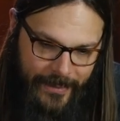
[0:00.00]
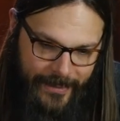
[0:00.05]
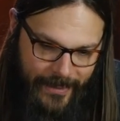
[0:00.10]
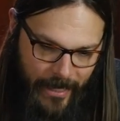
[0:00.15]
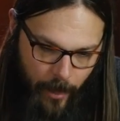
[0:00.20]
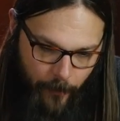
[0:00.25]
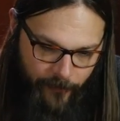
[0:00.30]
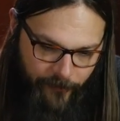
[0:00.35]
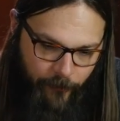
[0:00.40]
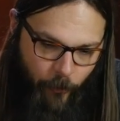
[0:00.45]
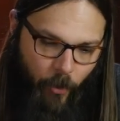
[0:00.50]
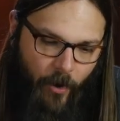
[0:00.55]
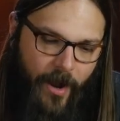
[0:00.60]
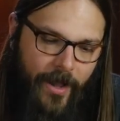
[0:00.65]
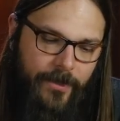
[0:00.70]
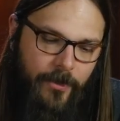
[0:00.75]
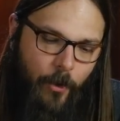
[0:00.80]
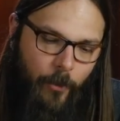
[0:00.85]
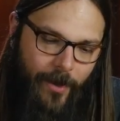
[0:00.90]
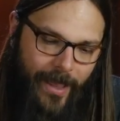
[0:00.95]
Now, before
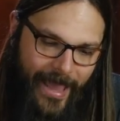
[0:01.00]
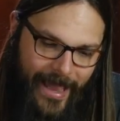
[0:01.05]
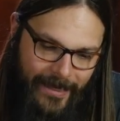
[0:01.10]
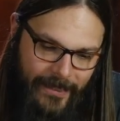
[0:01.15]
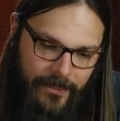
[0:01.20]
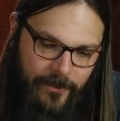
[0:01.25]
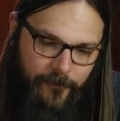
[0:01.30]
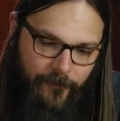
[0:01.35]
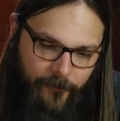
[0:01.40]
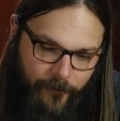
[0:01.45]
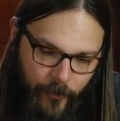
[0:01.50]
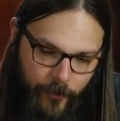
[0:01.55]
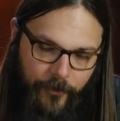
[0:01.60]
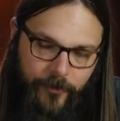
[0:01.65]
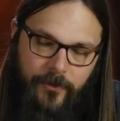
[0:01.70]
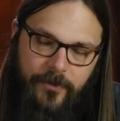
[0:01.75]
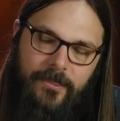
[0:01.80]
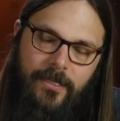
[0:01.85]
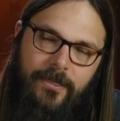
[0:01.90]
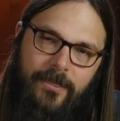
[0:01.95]
I go any
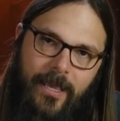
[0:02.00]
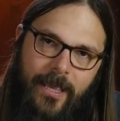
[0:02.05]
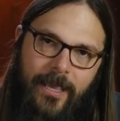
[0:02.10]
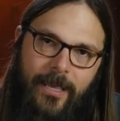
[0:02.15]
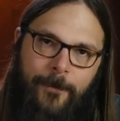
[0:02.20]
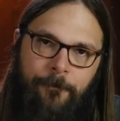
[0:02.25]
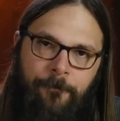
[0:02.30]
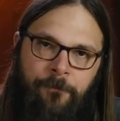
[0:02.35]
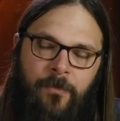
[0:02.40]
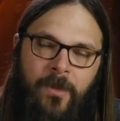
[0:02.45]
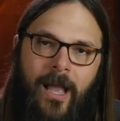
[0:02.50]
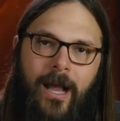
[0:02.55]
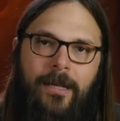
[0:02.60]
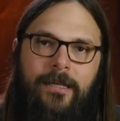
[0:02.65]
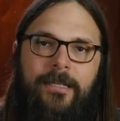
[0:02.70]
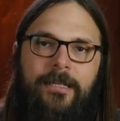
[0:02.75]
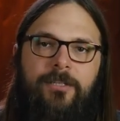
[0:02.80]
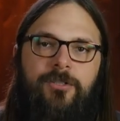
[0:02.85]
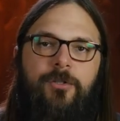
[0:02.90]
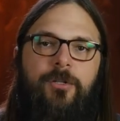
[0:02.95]
further today, I
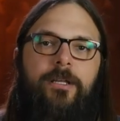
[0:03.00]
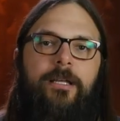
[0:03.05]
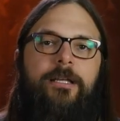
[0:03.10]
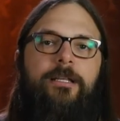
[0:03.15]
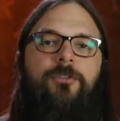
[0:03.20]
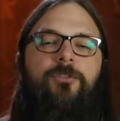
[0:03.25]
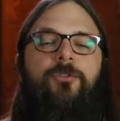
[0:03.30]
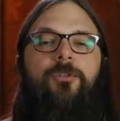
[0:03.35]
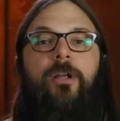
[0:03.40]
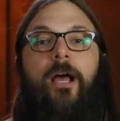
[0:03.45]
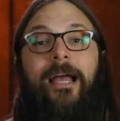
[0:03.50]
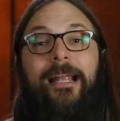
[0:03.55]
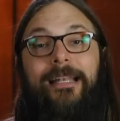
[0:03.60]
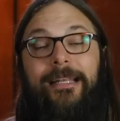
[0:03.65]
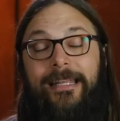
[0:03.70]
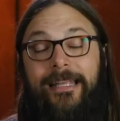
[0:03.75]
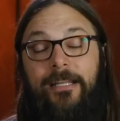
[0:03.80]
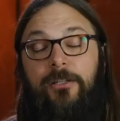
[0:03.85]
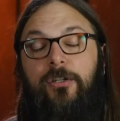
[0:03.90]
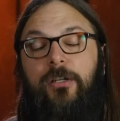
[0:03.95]
need
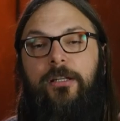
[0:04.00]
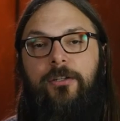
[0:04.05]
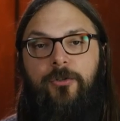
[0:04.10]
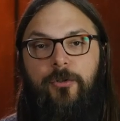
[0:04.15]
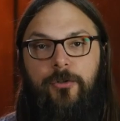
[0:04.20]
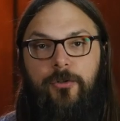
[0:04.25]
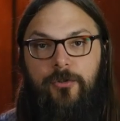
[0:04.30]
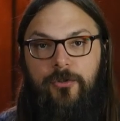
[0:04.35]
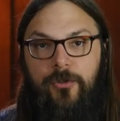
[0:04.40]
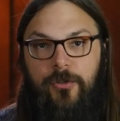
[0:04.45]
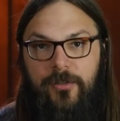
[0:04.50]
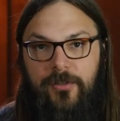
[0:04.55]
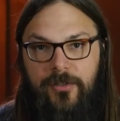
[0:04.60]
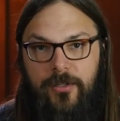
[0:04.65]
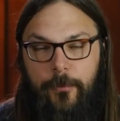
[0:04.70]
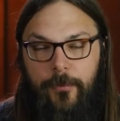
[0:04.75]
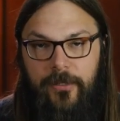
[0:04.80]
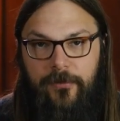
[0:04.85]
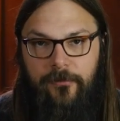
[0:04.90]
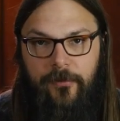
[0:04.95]
to introduce you to
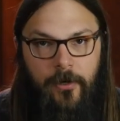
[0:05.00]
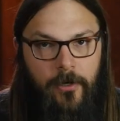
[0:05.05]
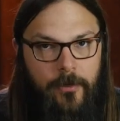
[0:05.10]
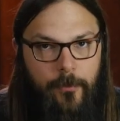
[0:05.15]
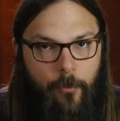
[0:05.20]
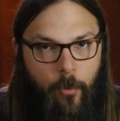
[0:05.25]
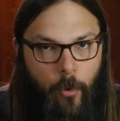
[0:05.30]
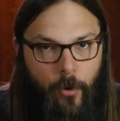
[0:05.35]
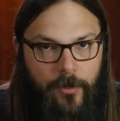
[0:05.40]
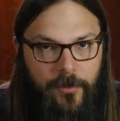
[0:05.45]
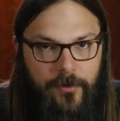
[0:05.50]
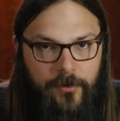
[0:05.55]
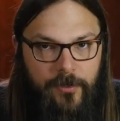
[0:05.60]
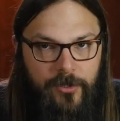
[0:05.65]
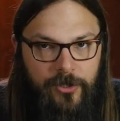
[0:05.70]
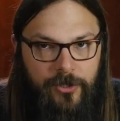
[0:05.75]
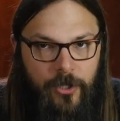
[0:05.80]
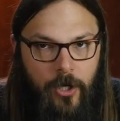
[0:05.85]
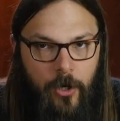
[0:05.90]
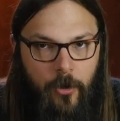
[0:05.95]
somebody very important to the
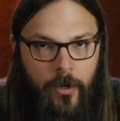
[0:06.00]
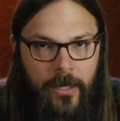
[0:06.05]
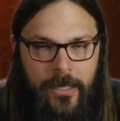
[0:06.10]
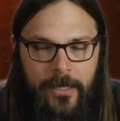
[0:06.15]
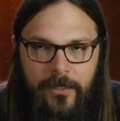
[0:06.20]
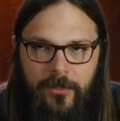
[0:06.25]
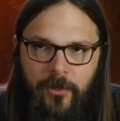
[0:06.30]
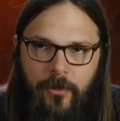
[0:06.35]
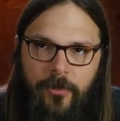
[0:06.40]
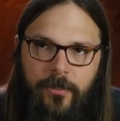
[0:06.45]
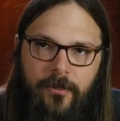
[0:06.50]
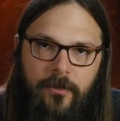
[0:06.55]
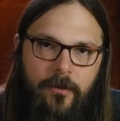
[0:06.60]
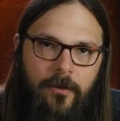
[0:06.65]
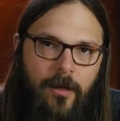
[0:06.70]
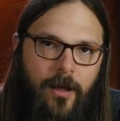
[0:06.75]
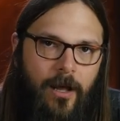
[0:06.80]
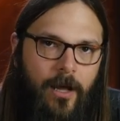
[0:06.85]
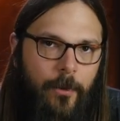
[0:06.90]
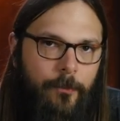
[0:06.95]
show, turning the
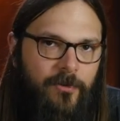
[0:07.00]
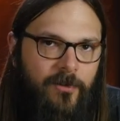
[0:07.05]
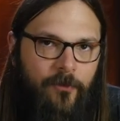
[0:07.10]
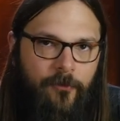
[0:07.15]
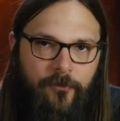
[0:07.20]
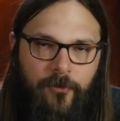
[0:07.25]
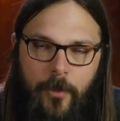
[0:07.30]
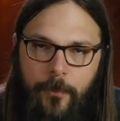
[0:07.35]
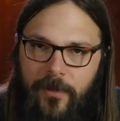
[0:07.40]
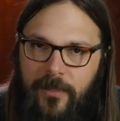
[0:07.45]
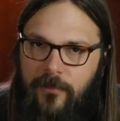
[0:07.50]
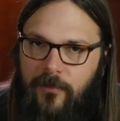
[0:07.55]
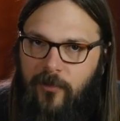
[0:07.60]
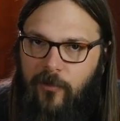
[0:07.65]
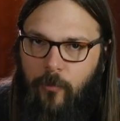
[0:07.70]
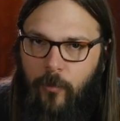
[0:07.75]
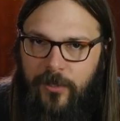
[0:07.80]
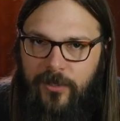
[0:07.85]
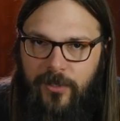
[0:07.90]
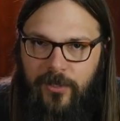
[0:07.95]
knobs, flipping the
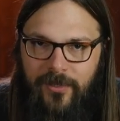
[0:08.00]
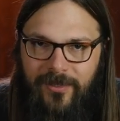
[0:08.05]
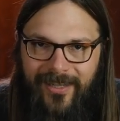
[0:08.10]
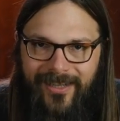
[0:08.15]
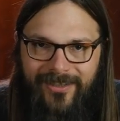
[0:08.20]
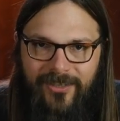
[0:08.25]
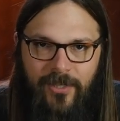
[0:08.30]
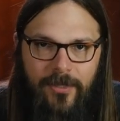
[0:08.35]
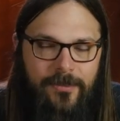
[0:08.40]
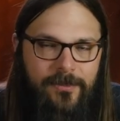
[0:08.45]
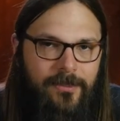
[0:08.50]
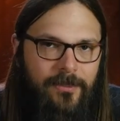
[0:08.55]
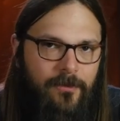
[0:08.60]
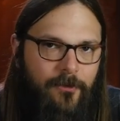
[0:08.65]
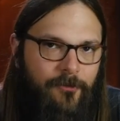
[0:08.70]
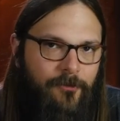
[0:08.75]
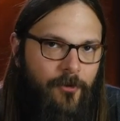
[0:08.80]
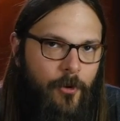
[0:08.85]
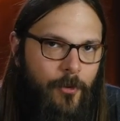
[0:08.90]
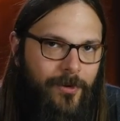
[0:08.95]
switches, adjusting the
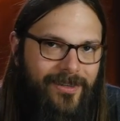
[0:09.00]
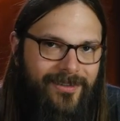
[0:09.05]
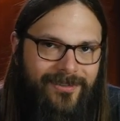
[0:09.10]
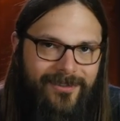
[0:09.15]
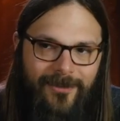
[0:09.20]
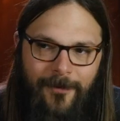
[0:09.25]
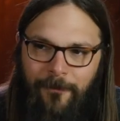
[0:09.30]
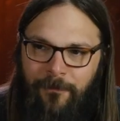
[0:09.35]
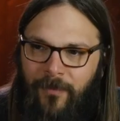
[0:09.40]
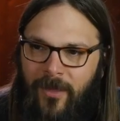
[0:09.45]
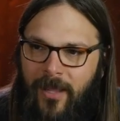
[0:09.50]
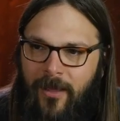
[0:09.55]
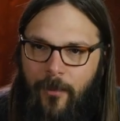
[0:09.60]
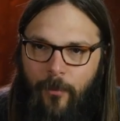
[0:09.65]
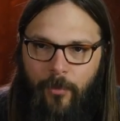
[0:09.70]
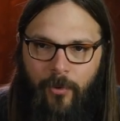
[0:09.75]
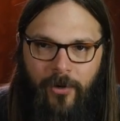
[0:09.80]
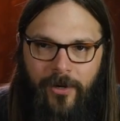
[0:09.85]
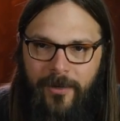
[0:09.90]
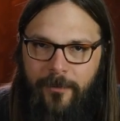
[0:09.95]
focus,
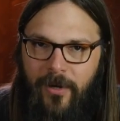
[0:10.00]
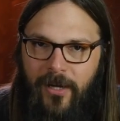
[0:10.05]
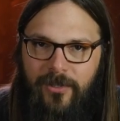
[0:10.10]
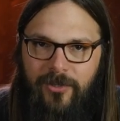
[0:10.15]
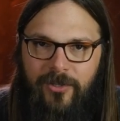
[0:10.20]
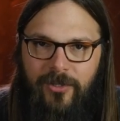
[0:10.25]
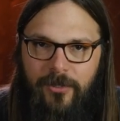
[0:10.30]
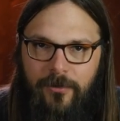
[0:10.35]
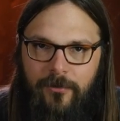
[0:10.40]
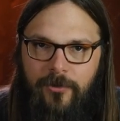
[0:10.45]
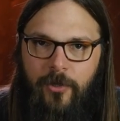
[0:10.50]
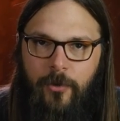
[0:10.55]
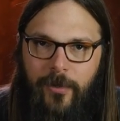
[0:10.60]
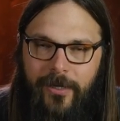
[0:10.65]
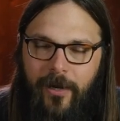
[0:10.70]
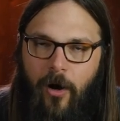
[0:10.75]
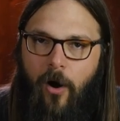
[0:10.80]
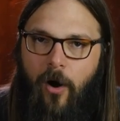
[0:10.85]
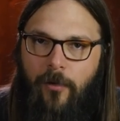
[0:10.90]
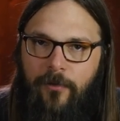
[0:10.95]
pretty much
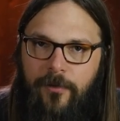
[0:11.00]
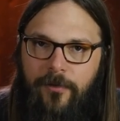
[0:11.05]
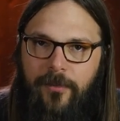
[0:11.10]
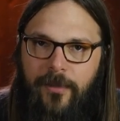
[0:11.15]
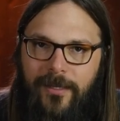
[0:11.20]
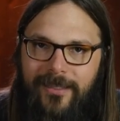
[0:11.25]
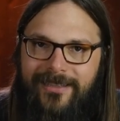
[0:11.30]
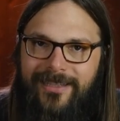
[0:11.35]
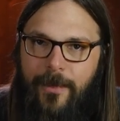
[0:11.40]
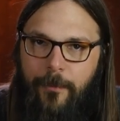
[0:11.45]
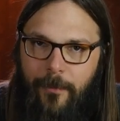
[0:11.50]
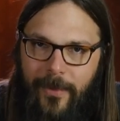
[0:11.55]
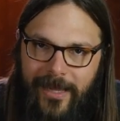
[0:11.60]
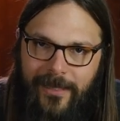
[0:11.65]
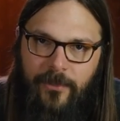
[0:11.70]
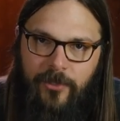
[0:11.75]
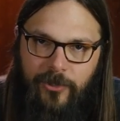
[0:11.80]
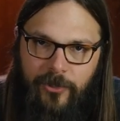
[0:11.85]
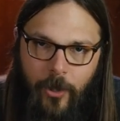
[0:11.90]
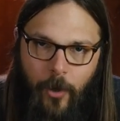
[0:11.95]
doing all the things that
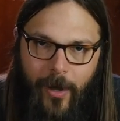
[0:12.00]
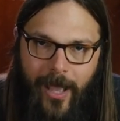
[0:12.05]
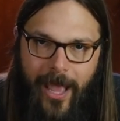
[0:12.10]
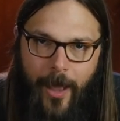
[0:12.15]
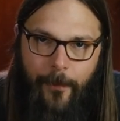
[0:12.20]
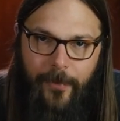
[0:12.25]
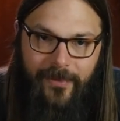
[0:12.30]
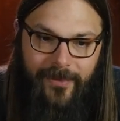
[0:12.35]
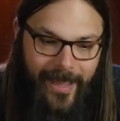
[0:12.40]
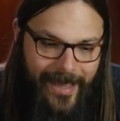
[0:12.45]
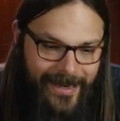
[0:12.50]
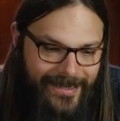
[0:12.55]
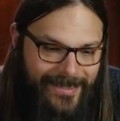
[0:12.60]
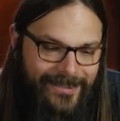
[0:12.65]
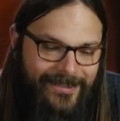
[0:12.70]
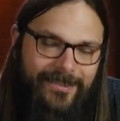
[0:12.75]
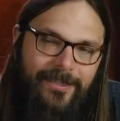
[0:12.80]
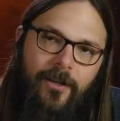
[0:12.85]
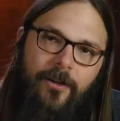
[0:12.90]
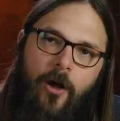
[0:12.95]
make the show happen. That
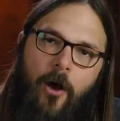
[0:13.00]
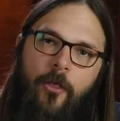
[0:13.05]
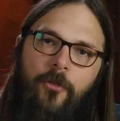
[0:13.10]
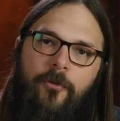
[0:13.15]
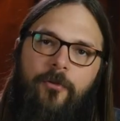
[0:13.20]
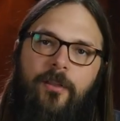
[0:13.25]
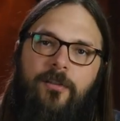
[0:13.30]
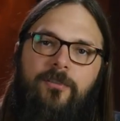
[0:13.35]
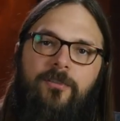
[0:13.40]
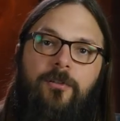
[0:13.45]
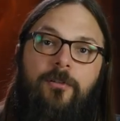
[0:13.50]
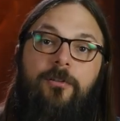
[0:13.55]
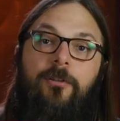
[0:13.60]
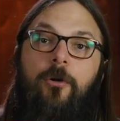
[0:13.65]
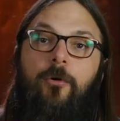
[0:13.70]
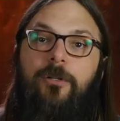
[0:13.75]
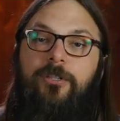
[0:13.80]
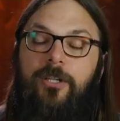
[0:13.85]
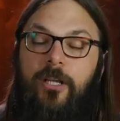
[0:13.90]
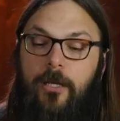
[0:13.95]
is none other than Sir
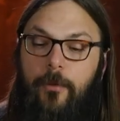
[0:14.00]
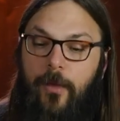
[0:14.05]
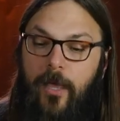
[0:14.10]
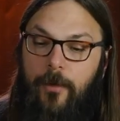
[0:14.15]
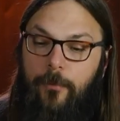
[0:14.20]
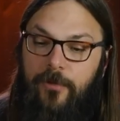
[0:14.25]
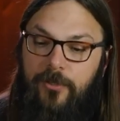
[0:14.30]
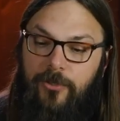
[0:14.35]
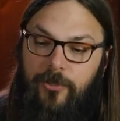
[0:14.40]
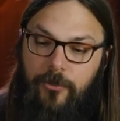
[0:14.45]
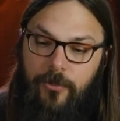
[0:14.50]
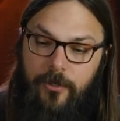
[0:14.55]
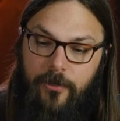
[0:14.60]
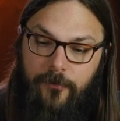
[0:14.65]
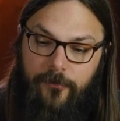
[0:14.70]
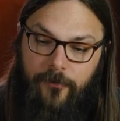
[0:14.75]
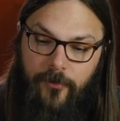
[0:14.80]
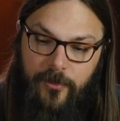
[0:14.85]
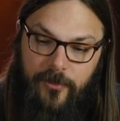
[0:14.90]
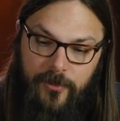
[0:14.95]
Noah Jacob Heckman Jr. The
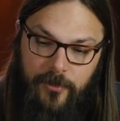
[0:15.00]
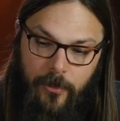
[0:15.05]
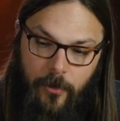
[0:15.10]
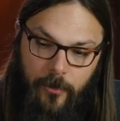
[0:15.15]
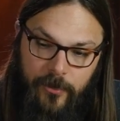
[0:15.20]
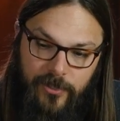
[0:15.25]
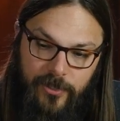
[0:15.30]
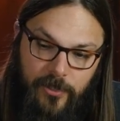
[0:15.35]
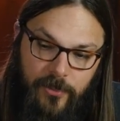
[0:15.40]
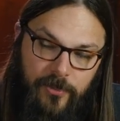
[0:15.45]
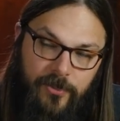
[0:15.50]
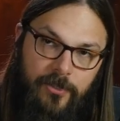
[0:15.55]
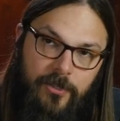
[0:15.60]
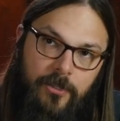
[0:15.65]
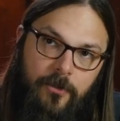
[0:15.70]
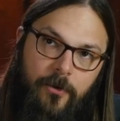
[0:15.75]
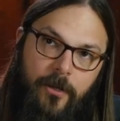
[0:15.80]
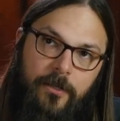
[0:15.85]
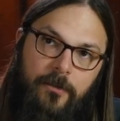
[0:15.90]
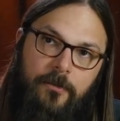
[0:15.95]
first. Noah, cheers to
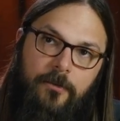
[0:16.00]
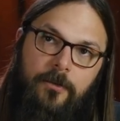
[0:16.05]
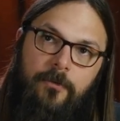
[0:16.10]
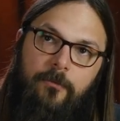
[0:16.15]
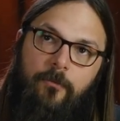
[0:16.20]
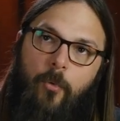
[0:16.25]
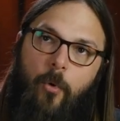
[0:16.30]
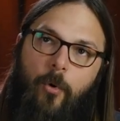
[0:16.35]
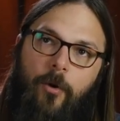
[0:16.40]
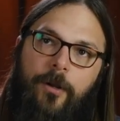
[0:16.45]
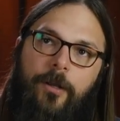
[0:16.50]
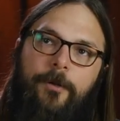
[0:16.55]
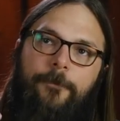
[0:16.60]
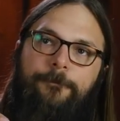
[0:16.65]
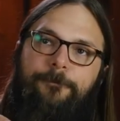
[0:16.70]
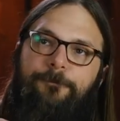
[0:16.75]
you, and good morning.